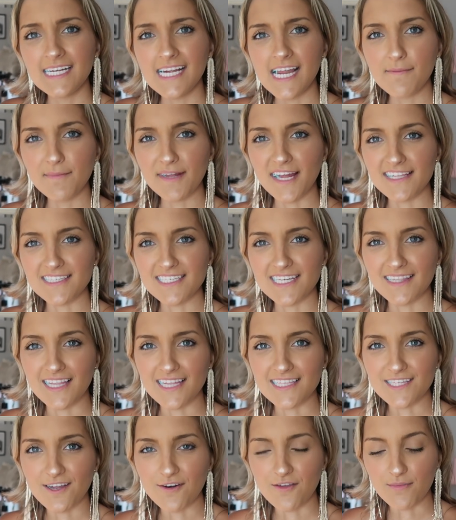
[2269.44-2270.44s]
"Hey Mackenzie,
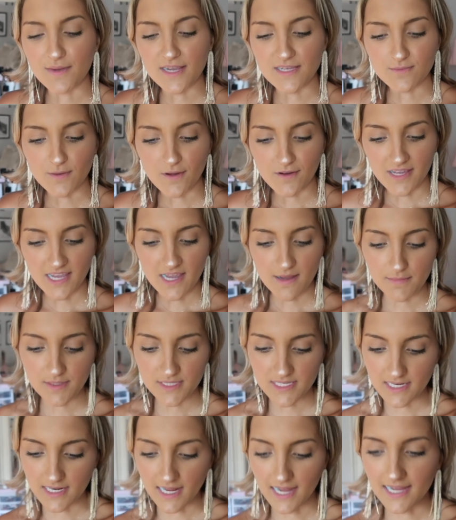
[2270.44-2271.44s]
let's go to the baseball game
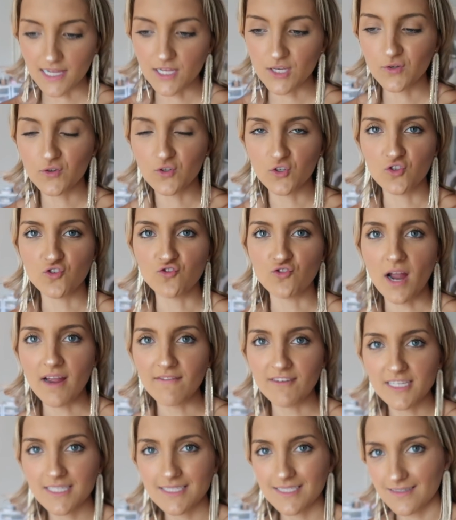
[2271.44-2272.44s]
tonight. You should
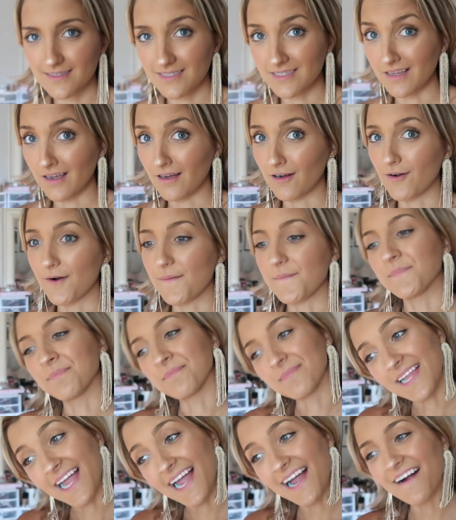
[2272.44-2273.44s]
drive us." So
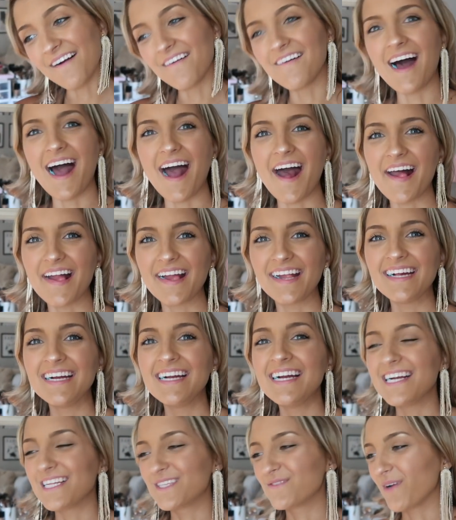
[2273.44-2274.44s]
now
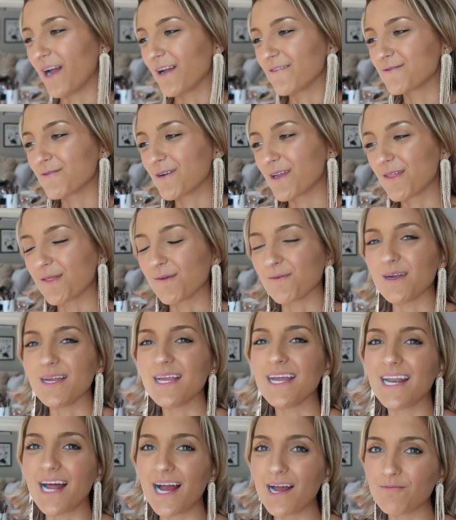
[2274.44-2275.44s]
it's
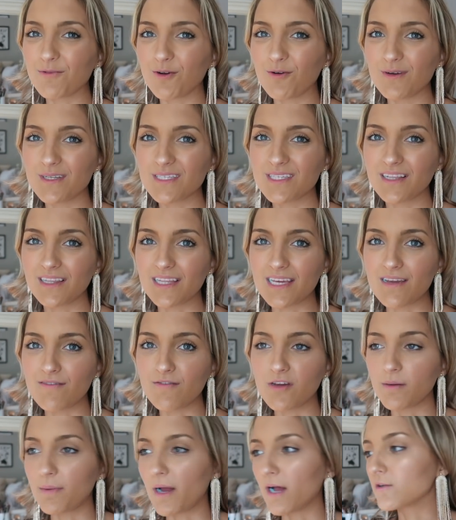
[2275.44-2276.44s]
5:23 and I'm going to
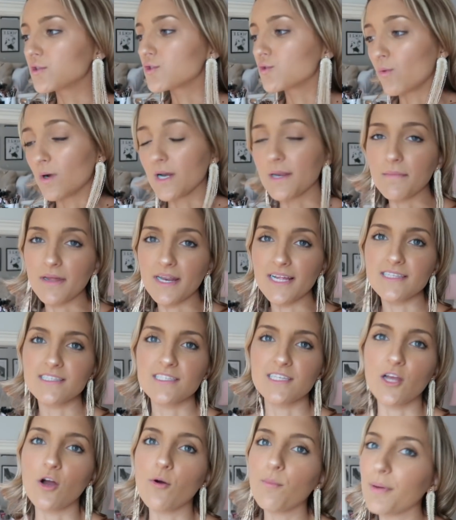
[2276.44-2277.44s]
leave in about 20
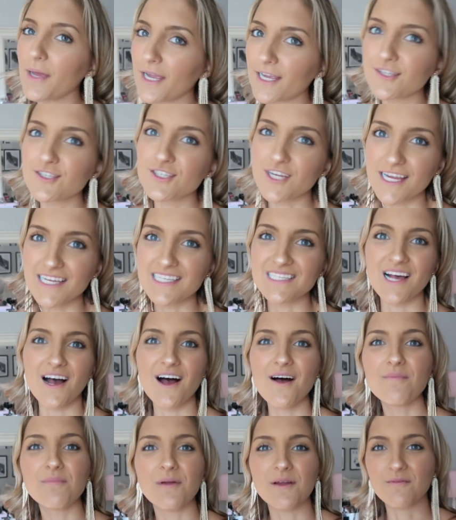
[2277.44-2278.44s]
minutes to go pick Chase
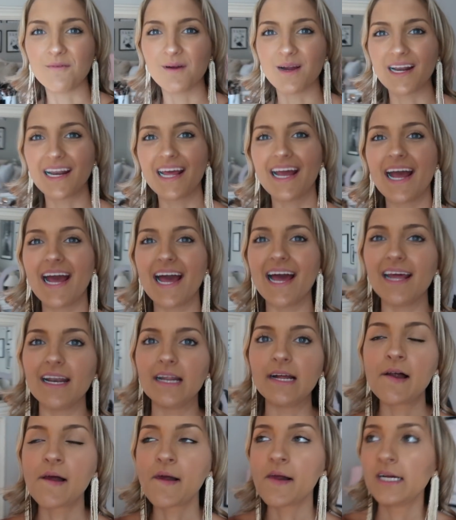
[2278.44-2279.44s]
up, and we're gonna
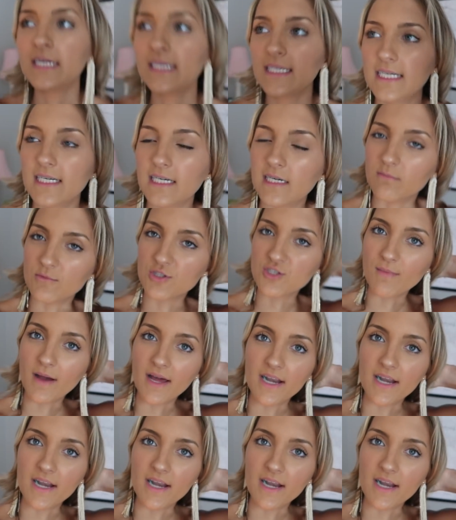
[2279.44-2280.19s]
head to